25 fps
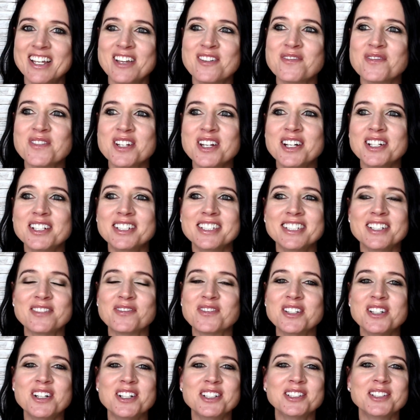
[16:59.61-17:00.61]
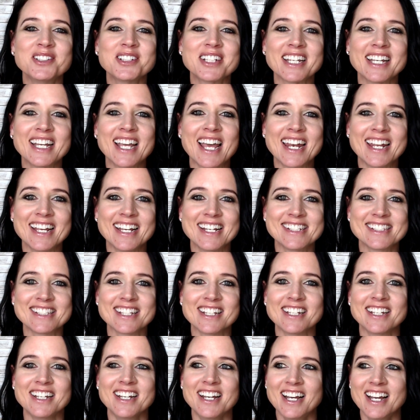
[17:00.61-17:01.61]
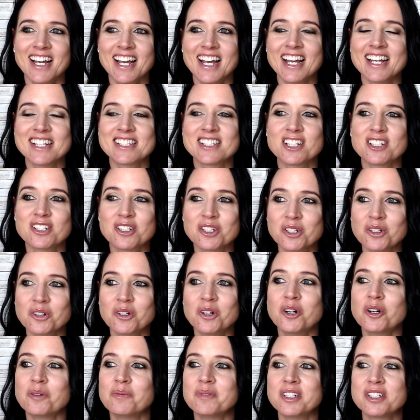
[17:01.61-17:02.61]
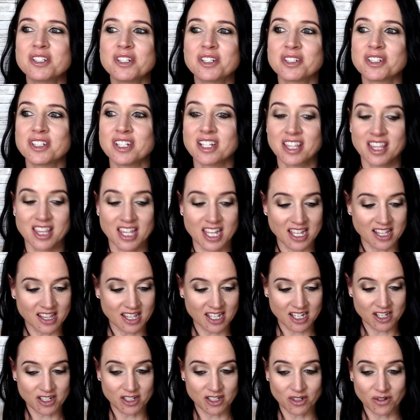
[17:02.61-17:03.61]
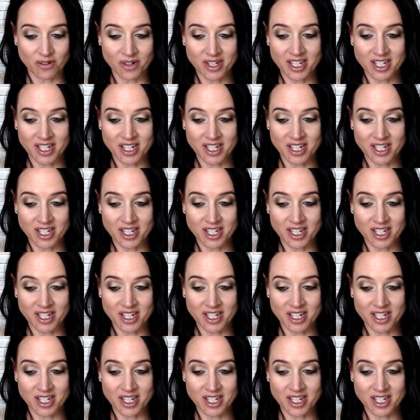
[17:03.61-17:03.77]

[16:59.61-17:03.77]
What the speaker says: if you're not looking at it as a chore, but just a thing that you're